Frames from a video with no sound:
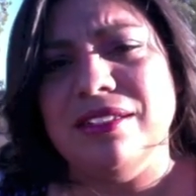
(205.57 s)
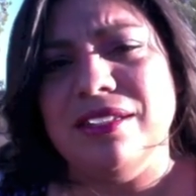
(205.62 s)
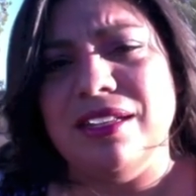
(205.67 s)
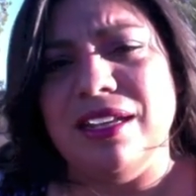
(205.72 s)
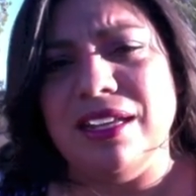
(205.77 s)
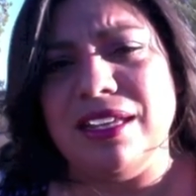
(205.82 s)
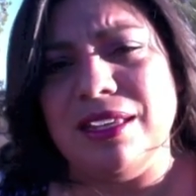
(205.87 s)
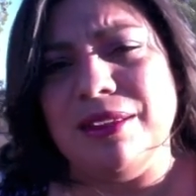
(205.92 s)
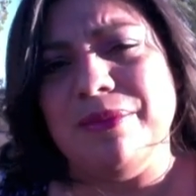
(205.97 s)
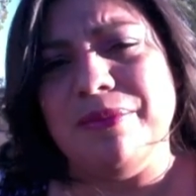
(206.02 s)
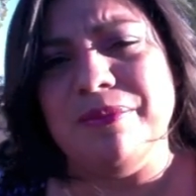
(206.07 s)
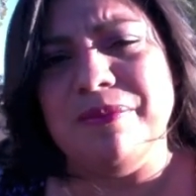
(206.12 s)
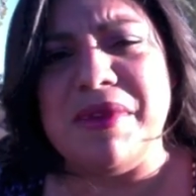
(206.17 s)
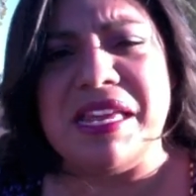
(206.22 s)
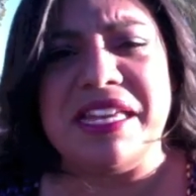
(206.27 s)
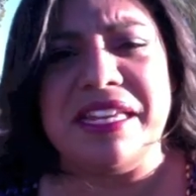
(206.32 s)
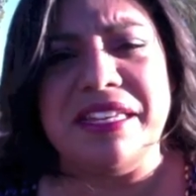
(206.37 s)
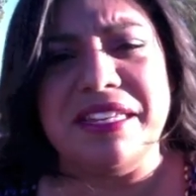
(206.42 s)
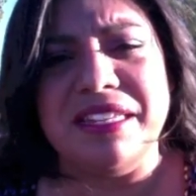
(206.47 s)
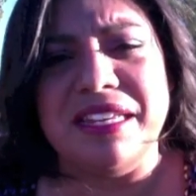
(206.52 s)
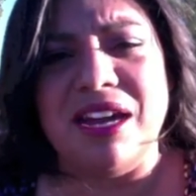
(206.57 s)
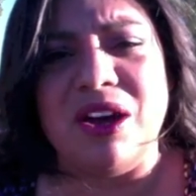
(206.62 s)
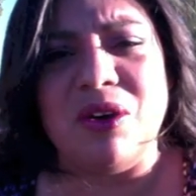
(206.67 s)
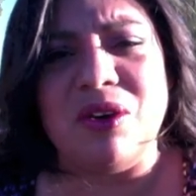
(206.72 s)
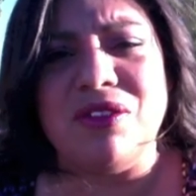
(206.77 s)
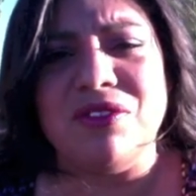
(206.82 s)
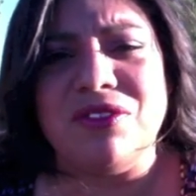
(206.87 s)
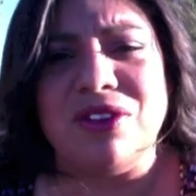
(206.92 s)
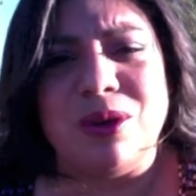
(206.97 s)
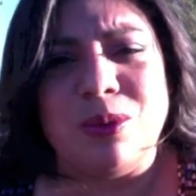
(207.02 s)
I can make it
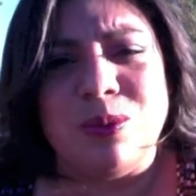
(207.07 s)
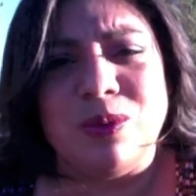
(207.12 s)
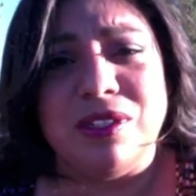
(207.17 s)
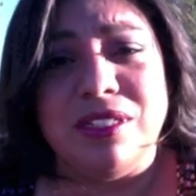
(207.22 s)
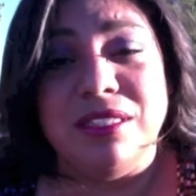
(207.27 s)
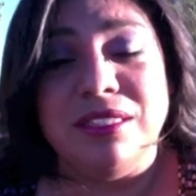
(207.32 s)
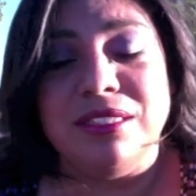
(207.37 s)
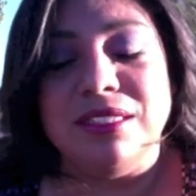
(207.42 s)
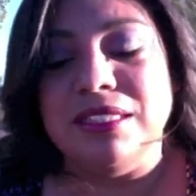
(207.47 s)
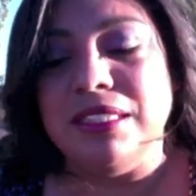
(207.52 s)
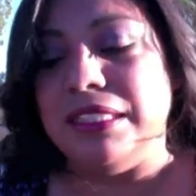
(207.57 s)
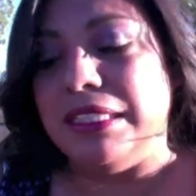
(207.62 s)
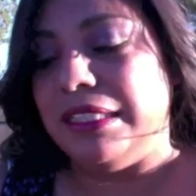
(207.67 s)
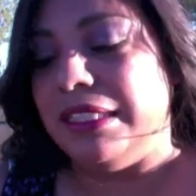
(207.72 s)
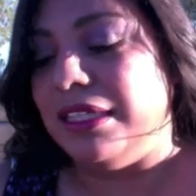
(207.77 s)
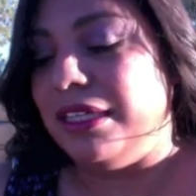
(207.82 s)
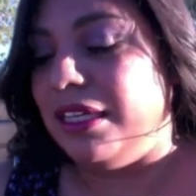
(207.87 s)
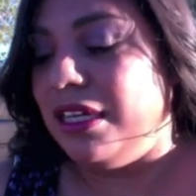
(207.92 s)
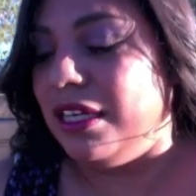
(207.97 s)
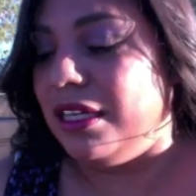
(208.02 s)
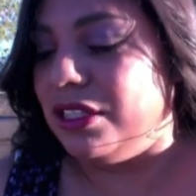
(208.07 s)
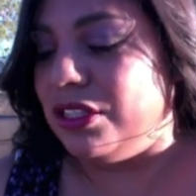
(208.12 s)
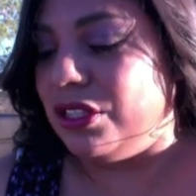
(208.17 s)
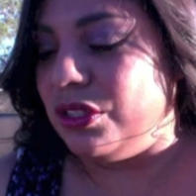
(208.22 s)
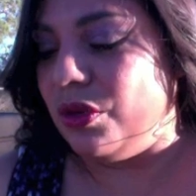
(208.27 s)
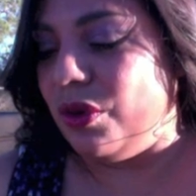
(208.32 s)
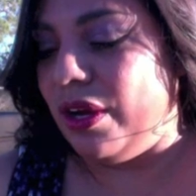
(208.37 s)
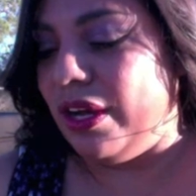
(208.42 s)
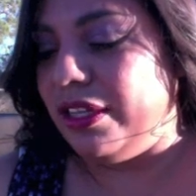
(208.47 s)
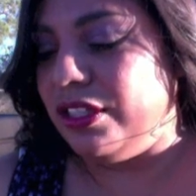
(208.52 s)
however I want.
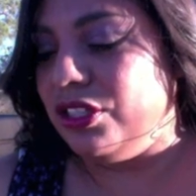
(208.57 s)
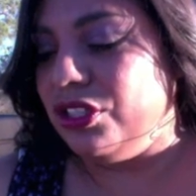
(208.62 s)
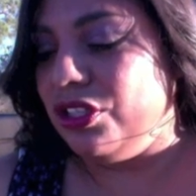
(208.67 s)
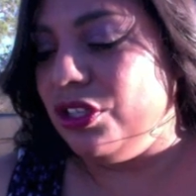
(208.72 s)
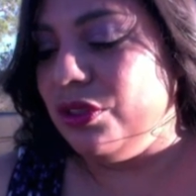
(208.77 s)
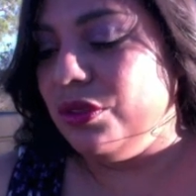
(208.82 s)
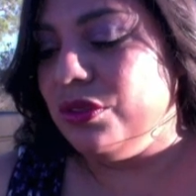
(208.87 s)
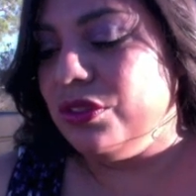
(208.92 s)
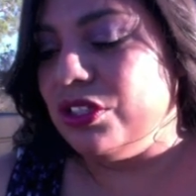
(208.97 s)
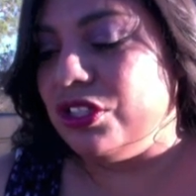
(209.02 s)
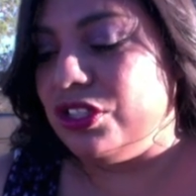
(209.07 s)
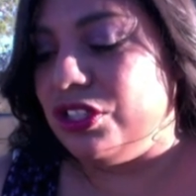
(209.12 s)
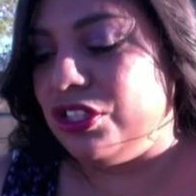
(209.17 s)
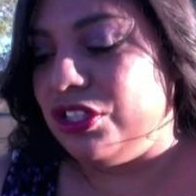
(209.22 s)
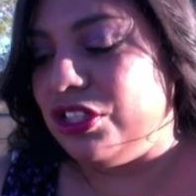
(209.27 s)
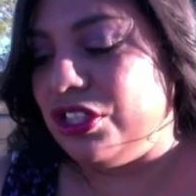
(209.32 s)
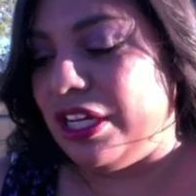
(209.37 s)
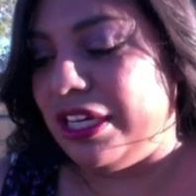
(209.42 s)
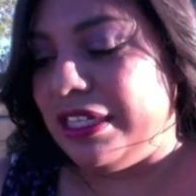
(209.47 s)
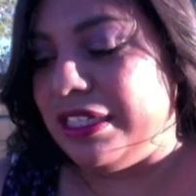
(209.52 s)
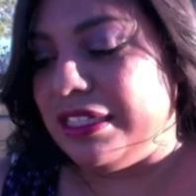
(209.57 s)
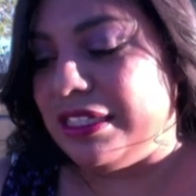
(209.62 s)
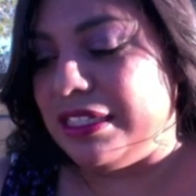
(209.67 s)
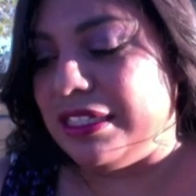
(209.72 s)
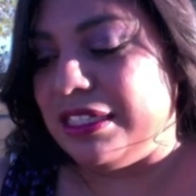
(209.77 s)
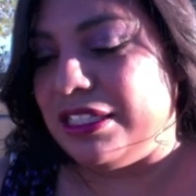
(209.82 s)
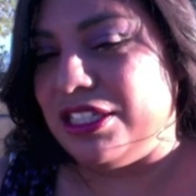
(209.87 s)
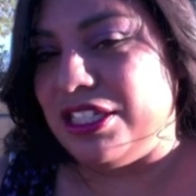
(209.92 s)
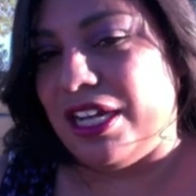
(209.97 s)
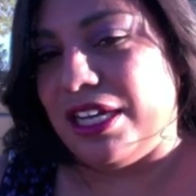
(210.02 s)
So I chose Jase
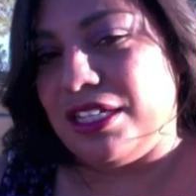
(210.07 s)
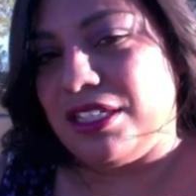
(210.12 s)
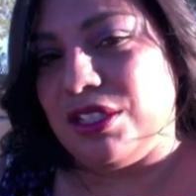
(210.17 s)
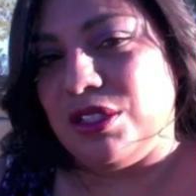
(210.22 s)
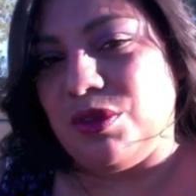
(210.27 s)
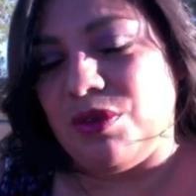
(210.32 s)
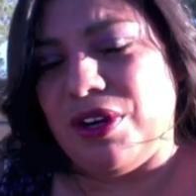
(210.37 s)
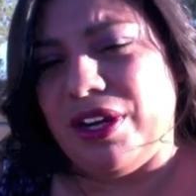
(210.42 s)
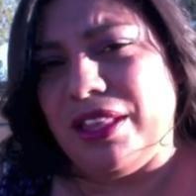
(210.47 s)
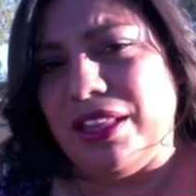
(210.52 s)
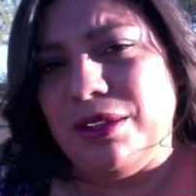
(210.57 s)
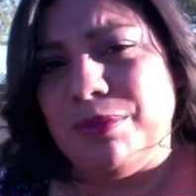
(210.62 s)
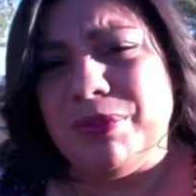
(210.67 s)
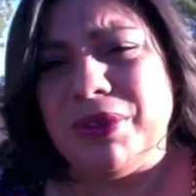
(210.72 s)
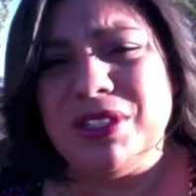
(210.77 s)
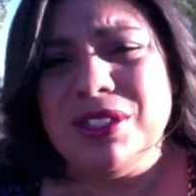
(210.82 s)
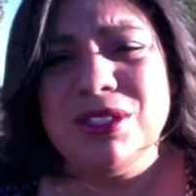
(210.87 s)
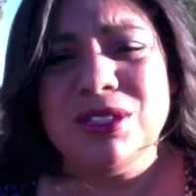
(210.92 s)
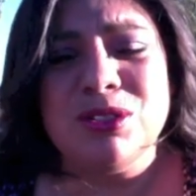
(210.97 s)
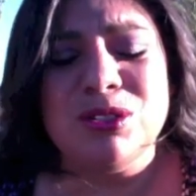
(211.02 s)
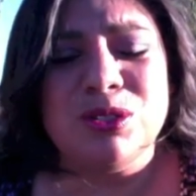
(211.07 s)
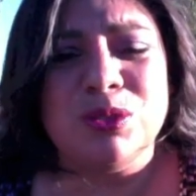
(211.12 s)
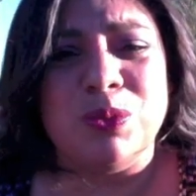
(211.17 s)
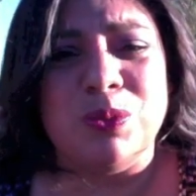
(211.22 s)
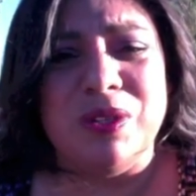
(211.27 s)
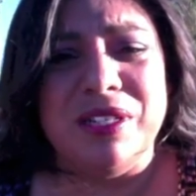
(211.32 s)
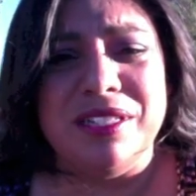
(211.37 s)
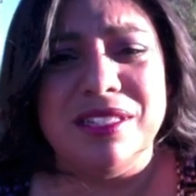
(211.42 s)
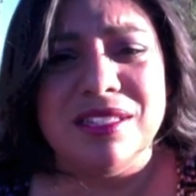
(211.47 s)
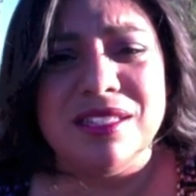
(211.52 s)
and Jaxon Riley, plus they're
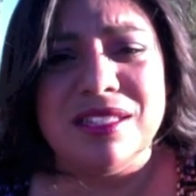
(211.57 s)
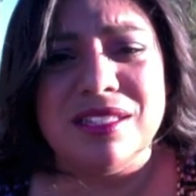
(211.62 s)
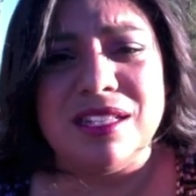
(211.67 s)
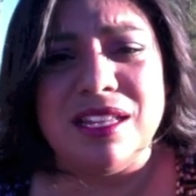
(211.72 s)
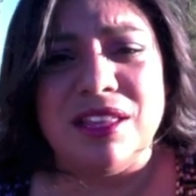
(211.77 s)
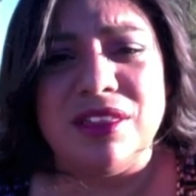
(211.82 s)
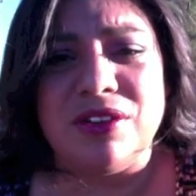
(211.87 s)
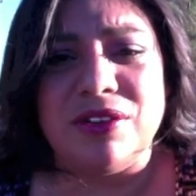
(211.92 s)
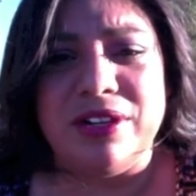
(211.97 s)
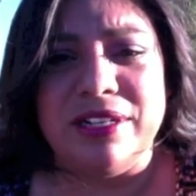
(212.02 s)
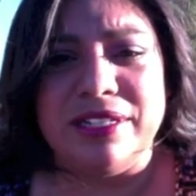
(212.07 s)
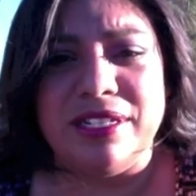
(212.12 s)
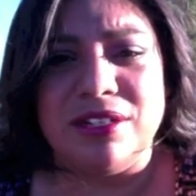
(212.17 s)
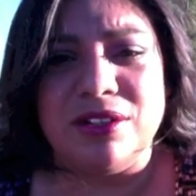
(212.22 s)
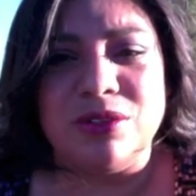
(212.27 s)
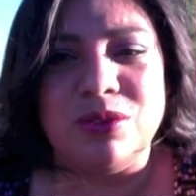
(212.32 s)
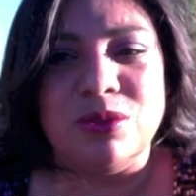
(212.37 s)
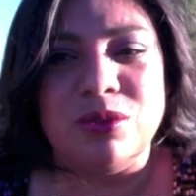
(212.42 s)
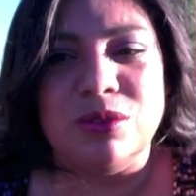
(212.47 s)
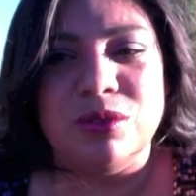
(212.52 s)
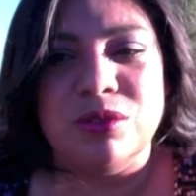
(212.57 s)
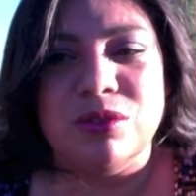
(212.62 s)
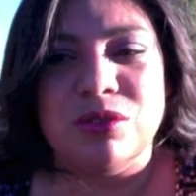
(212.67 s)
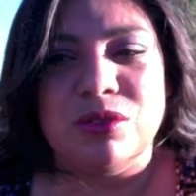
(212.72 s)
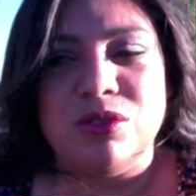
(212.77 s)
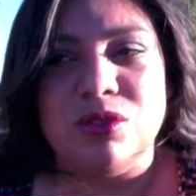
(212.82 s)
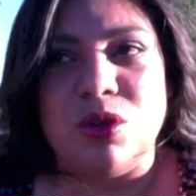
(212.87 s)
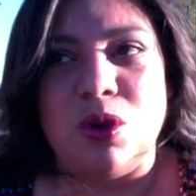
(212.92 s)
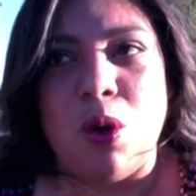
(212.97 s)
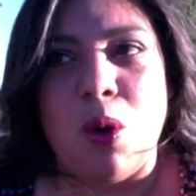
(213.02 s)
twins and they're identical.
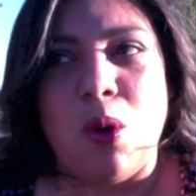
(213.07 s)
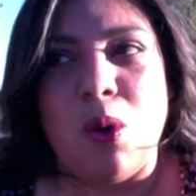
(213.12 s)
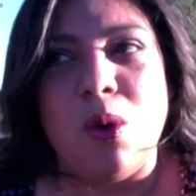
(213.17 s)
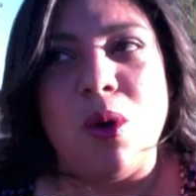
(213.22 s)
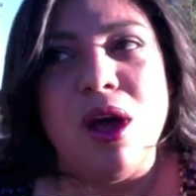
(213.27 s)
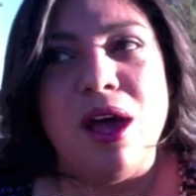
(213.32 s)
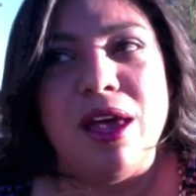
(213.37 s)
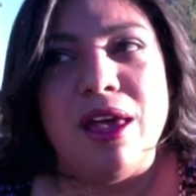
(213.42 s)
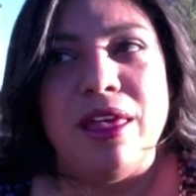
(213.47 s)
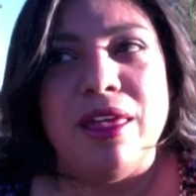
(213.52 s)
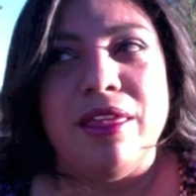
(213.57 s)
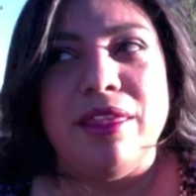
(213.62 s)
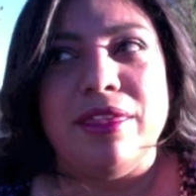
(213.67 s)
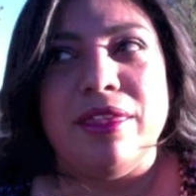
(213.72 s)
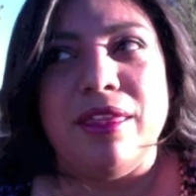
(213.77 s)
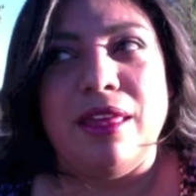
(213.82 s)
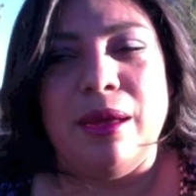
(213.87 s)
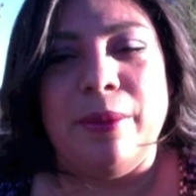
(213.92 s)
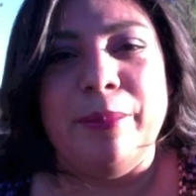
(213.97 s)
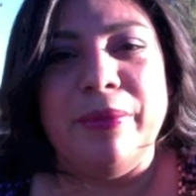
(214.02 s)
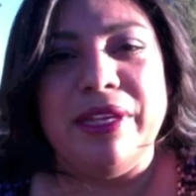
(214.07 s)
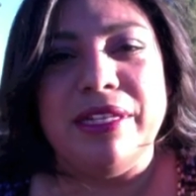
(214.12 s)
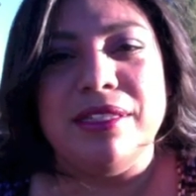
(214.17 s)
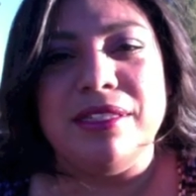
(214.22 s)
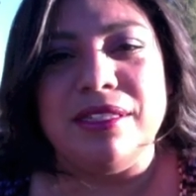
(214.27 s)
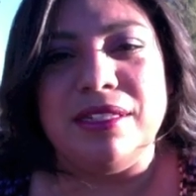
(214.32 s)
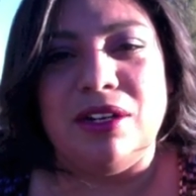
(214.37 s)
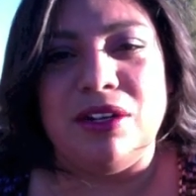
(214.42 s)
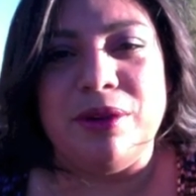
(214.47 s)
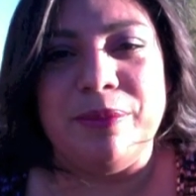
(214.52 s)
So that makes
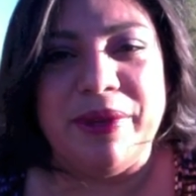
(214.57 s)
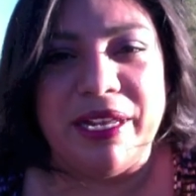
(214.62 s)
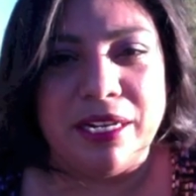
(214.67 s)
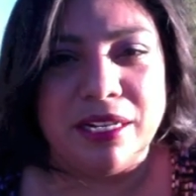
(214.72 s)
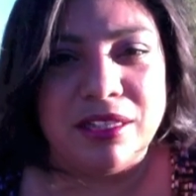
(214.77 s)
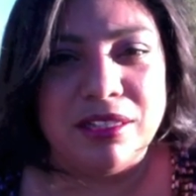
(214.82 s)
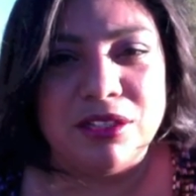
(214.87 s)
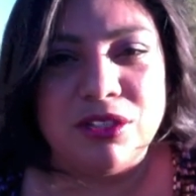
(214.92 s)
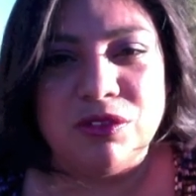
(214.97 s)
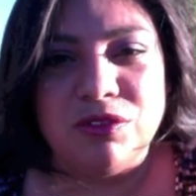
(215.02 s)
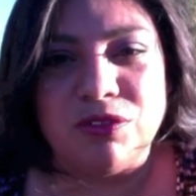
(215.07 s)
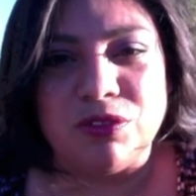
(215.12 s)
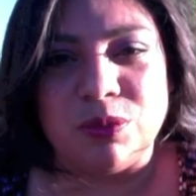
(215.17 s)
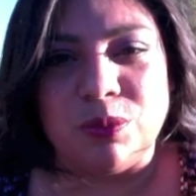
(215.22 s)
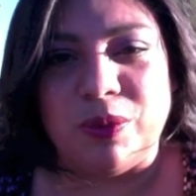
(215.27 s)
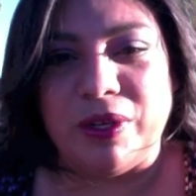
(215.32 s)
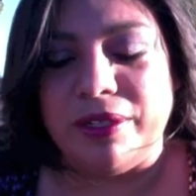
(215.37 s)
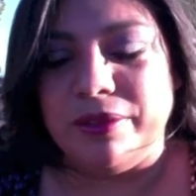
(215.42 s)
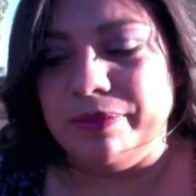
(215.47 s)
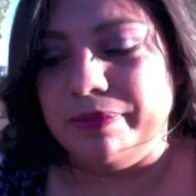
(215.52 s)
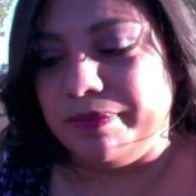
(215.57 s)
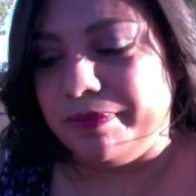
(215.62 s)
it automatically 2-for-1.